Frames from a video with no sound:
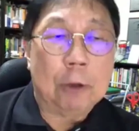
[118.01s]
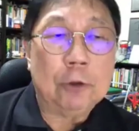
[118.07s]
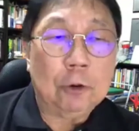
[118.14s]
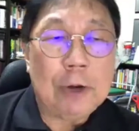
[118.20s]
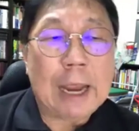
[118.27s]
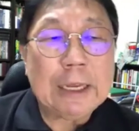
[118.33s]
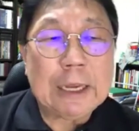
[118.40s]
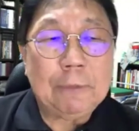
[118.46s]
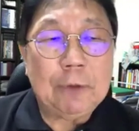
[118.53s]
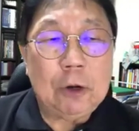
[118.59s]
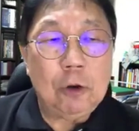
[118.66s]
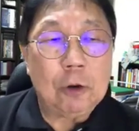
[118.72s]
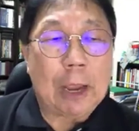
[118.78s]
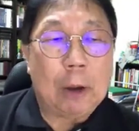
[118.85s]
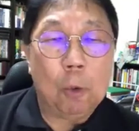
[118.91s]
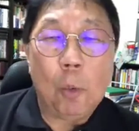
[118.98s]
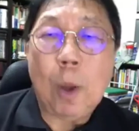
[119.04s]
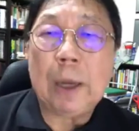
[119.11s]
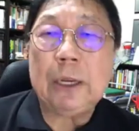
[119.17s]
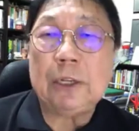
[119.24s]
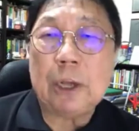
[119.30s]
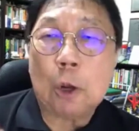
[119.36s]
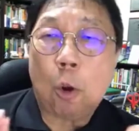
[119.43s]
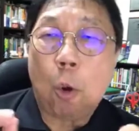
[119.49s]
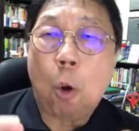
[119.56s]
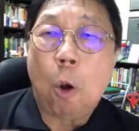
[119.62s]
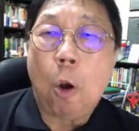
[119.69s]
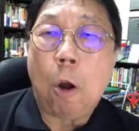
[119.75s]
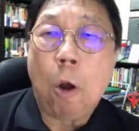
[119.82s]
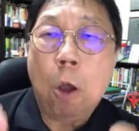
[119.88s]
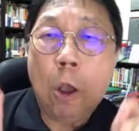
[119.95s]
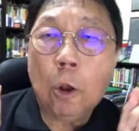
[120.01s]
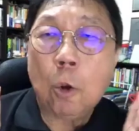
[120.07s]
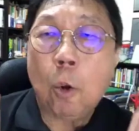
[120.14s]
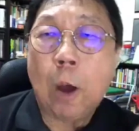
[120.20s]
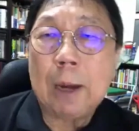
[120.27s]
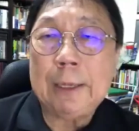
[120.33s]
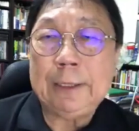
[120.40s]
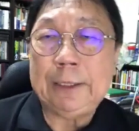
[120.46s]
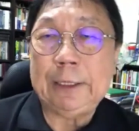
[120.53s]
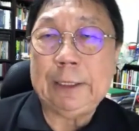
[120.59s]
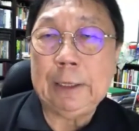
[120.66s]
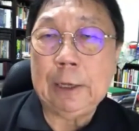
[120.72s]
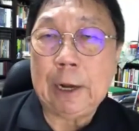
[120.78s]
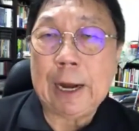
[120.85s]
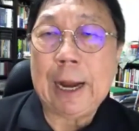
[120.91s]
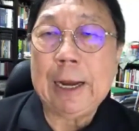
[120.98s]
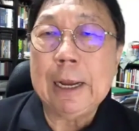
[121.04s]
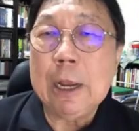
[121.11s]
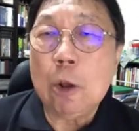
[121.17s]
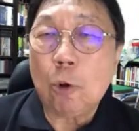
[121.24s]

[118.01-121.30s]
So let's have a look at what is a core quality. All right.